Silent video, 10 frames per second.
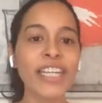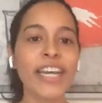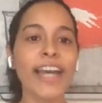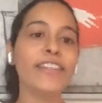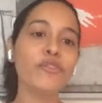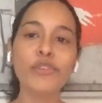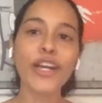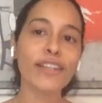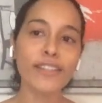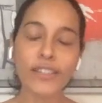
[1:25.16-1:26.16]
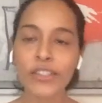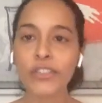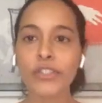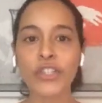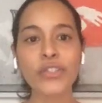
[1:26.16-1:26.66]
And then finally,
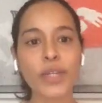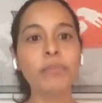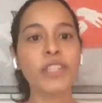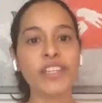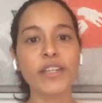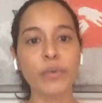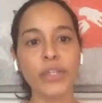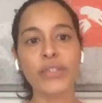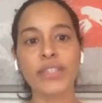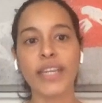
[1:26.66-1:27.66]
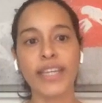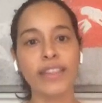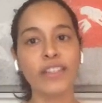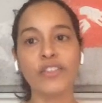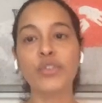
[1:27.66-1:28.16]
just some takeaways and
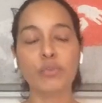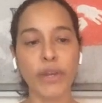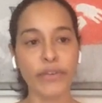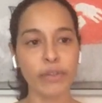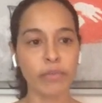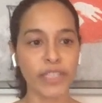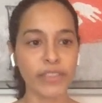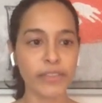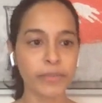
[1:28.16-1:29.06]
things to bear in mind.